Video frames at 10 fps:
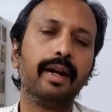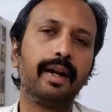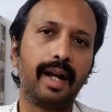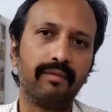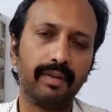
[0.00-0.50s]

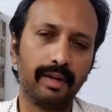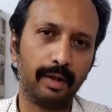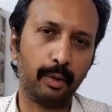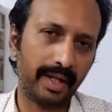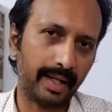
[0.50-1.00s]
uh,
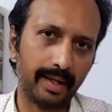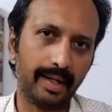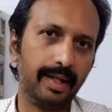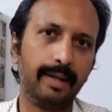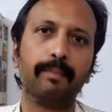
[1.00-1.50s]

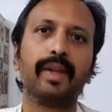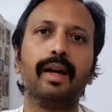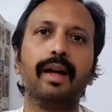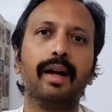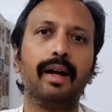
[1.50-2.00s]
Kennedy,
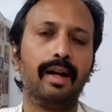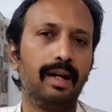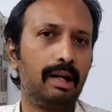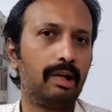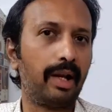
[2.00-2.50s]

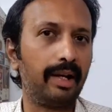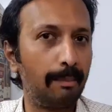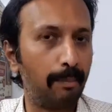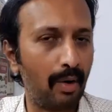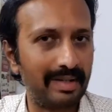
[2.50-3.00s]
uh, Turning
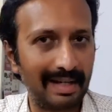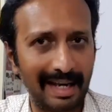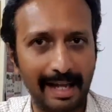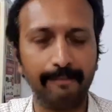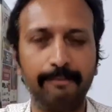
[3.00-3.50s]
Points in
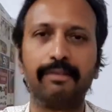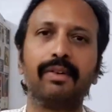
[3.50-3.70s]
Life,